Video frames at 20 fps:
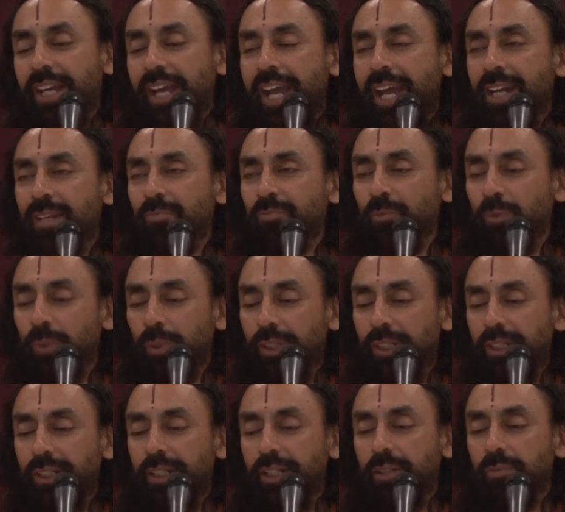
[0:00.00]
and put
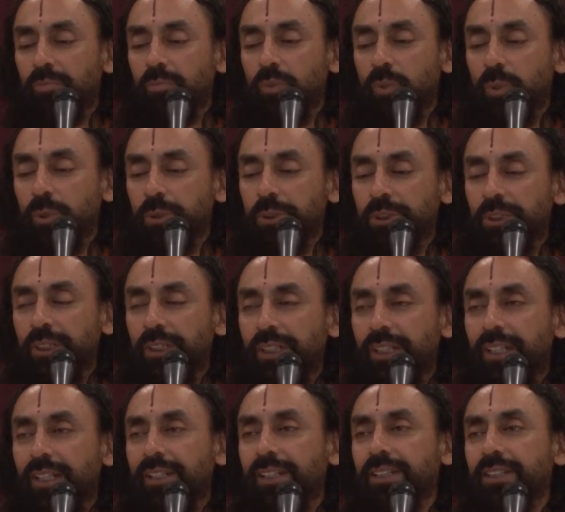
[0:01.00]
it in motion
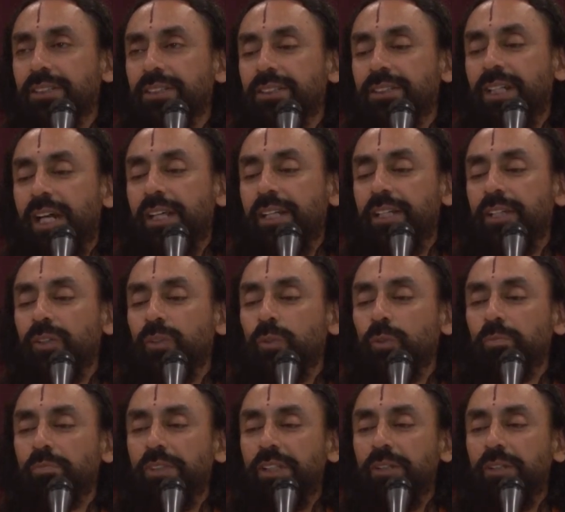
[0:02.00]
in his study room.